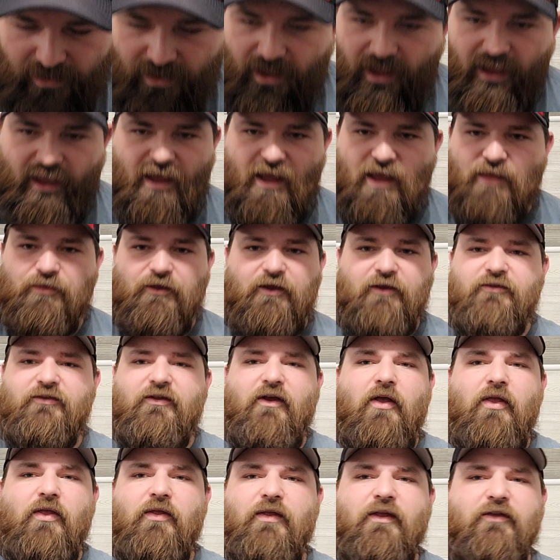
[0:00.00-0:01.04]
That's
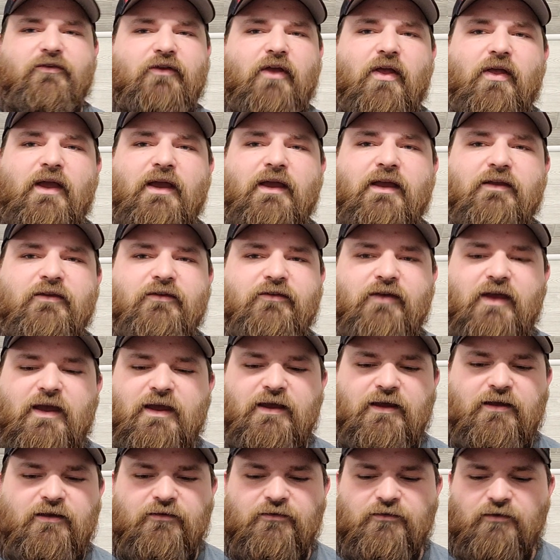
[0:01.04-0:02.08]
all I can say
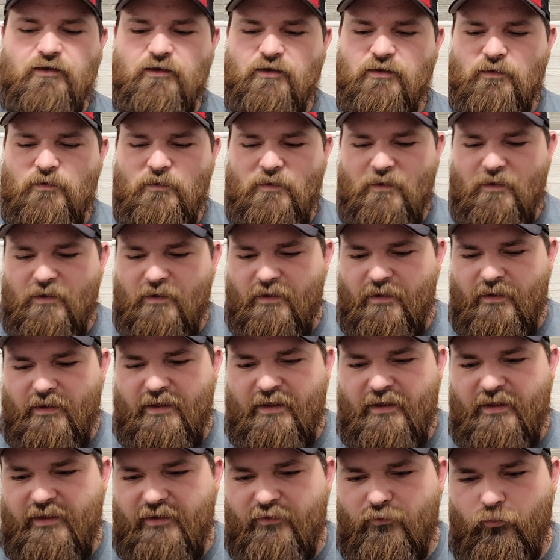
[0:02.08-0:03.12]
is
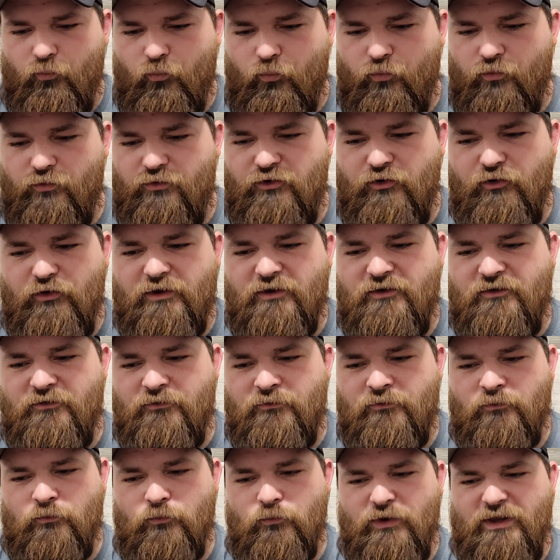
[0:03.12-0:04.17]
we
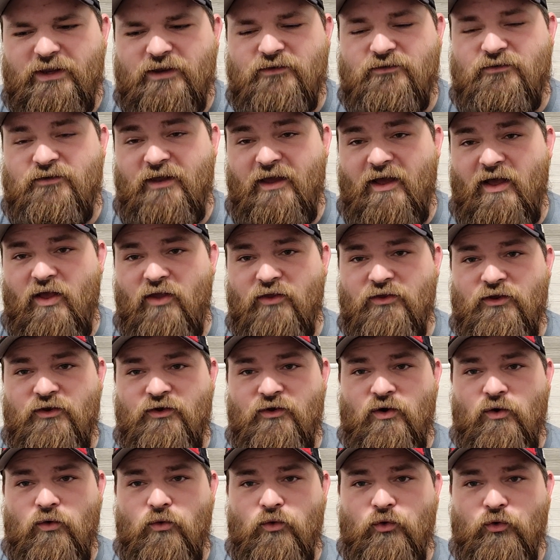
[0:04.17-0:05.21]
can tell
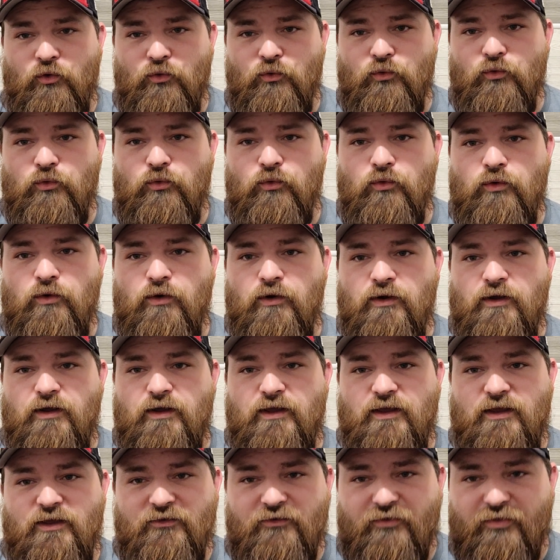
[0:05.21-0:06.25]
who
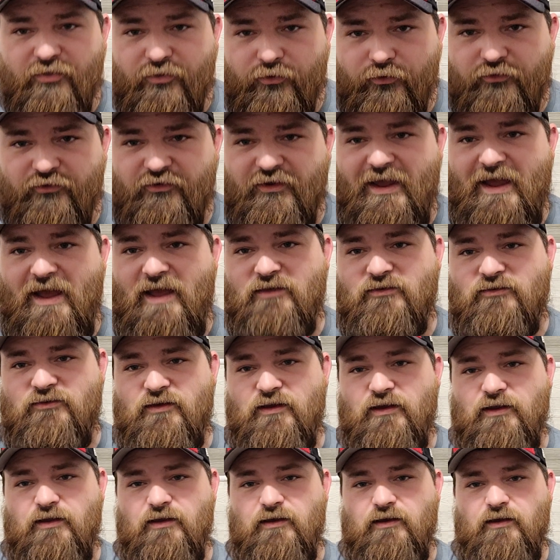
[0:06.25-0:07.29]
is
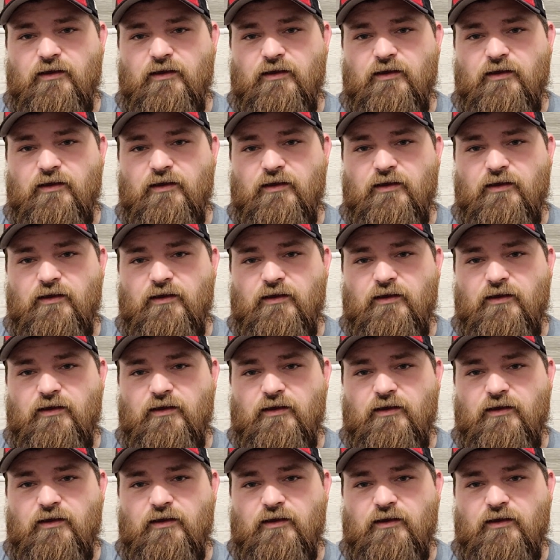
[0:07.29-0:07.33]
enthusiastic